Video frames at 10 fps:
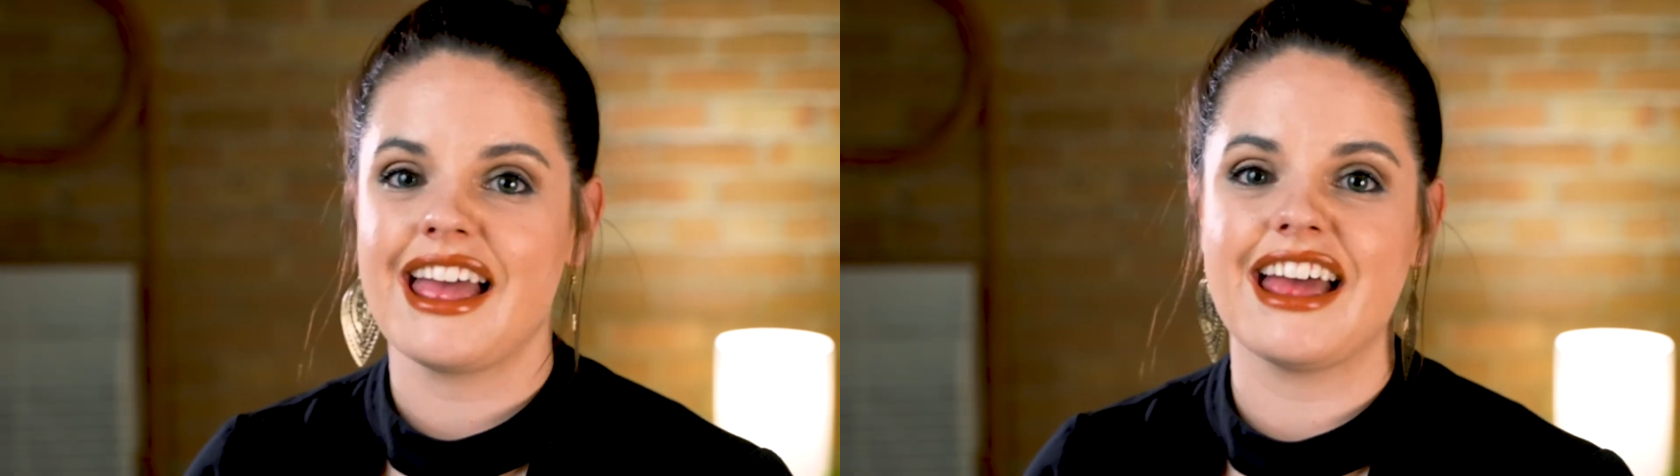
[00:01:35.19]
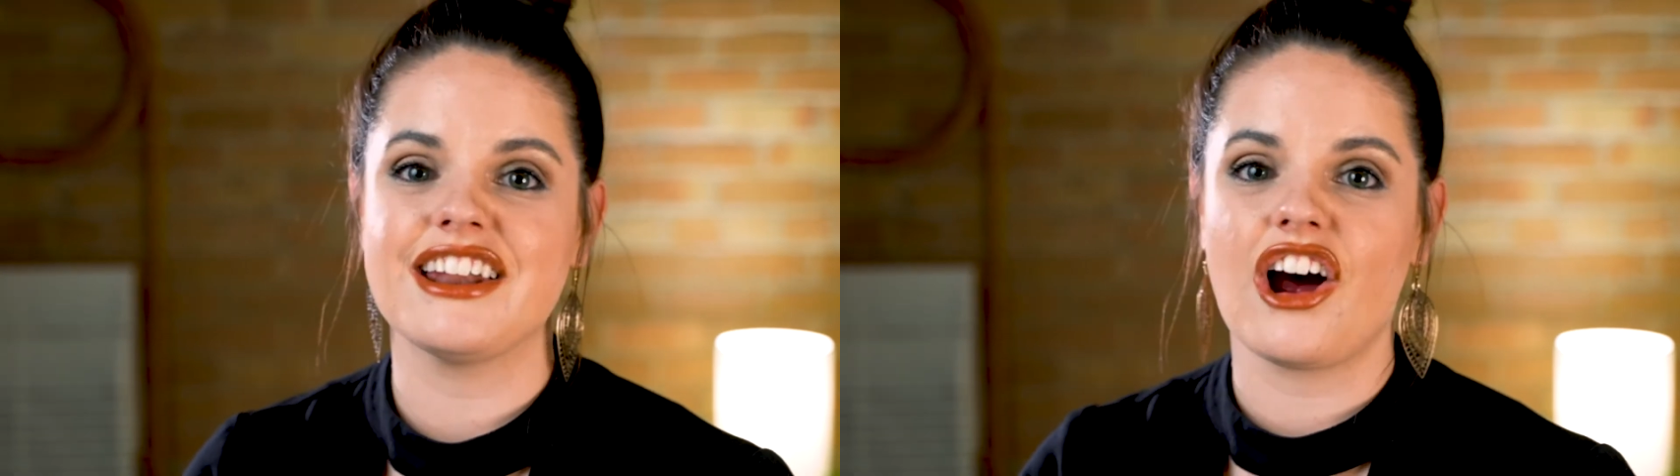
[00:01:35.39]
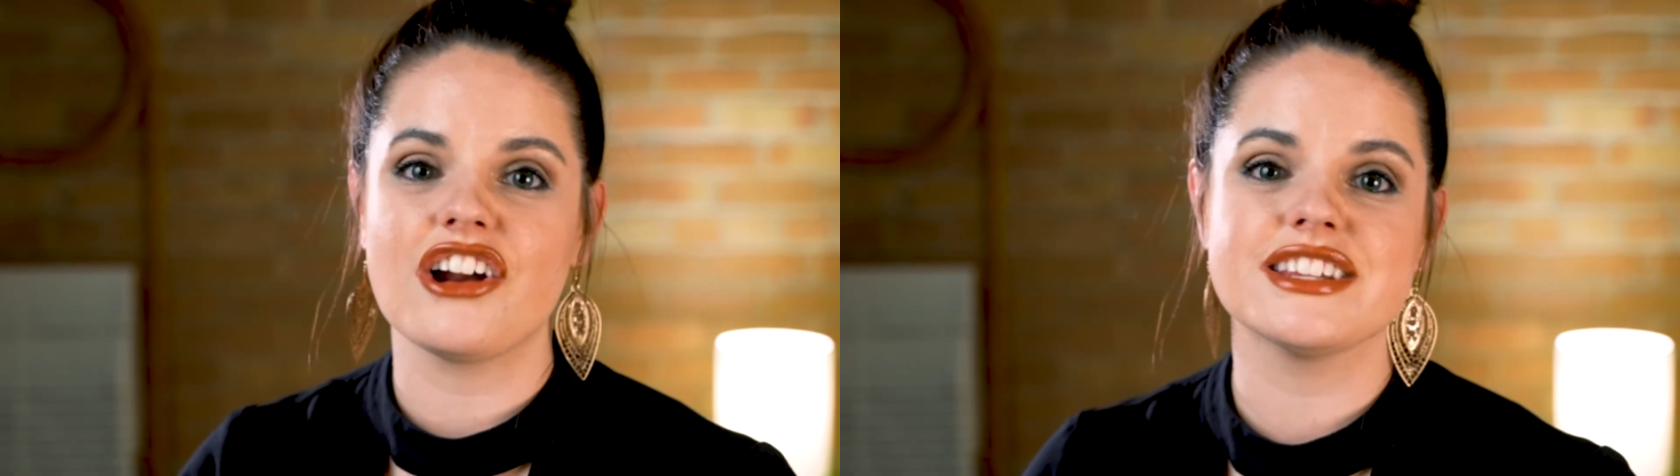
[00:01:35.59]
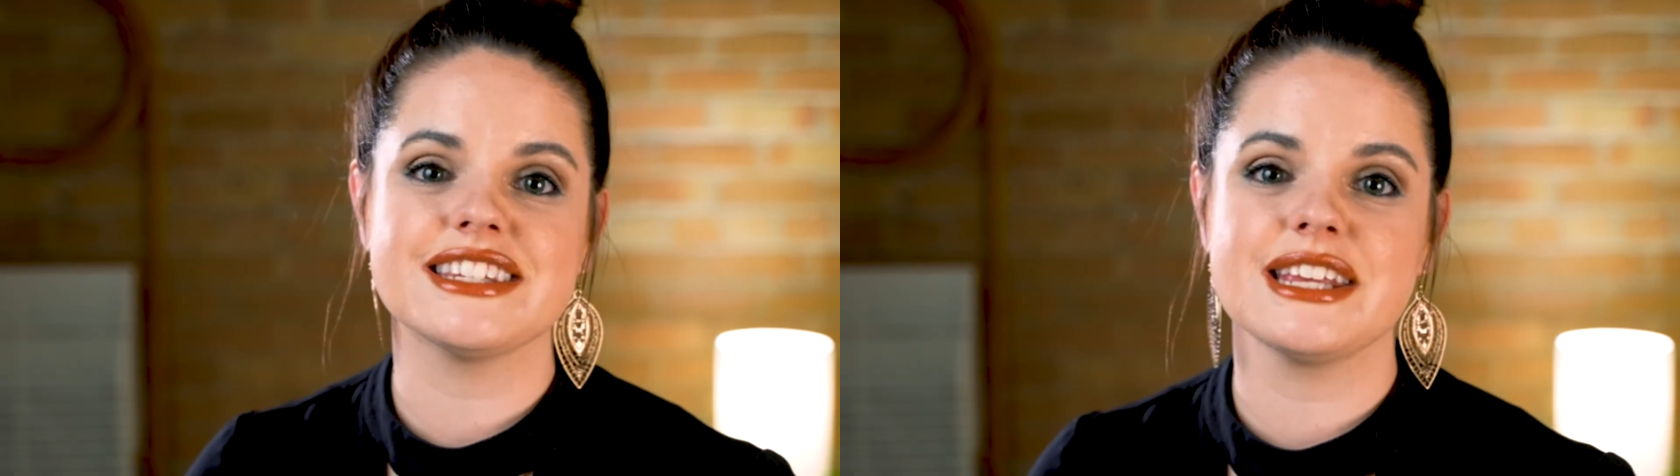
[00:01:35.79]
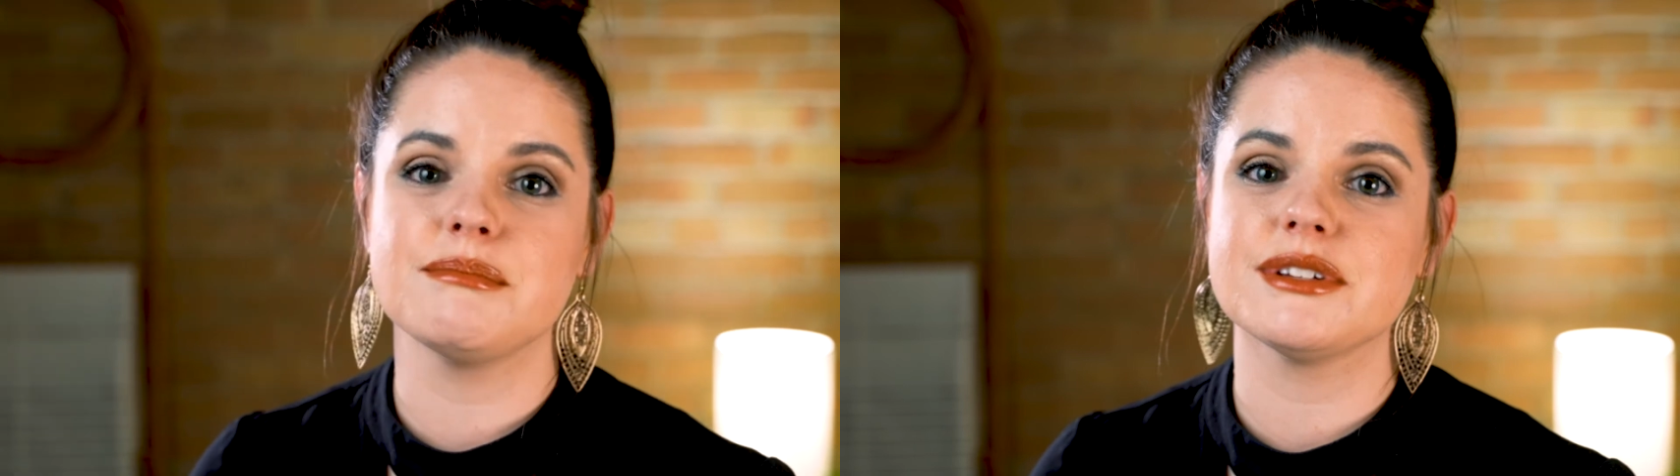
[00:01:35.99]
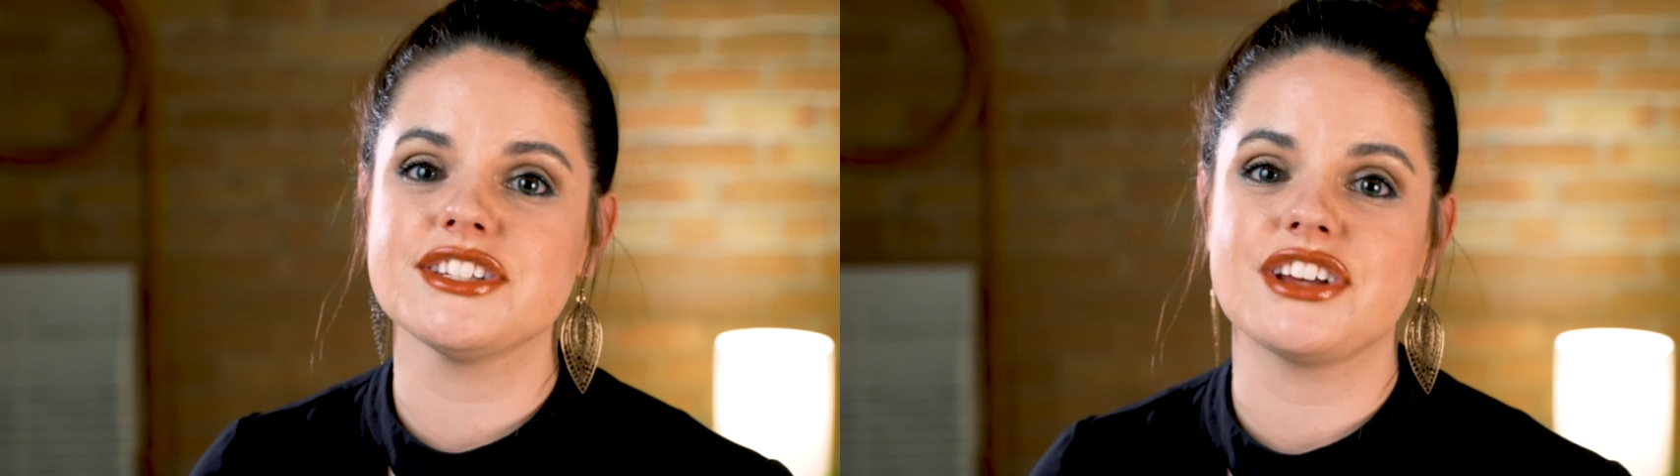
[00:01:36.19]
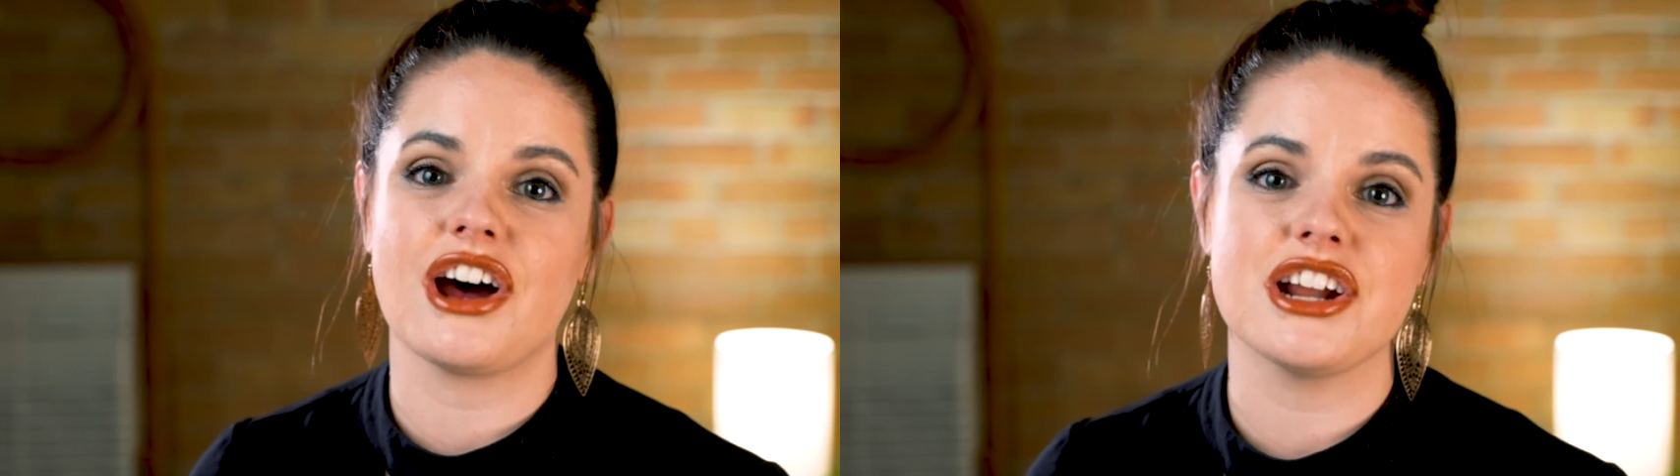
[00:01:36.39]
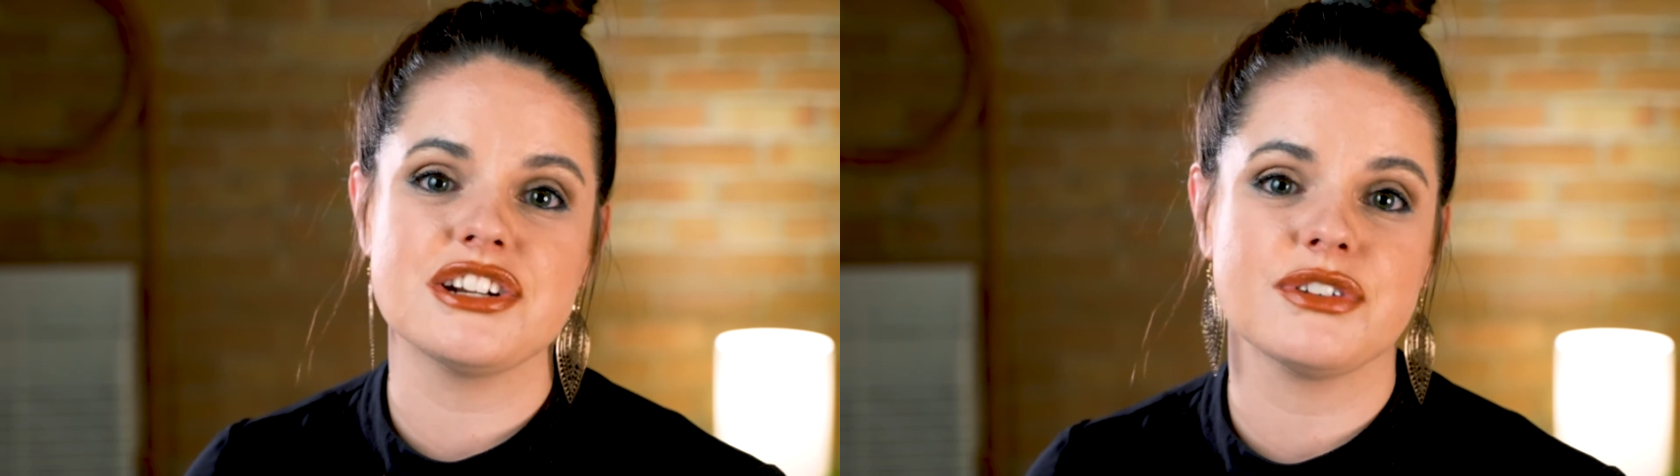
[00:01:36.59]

And honestly, massage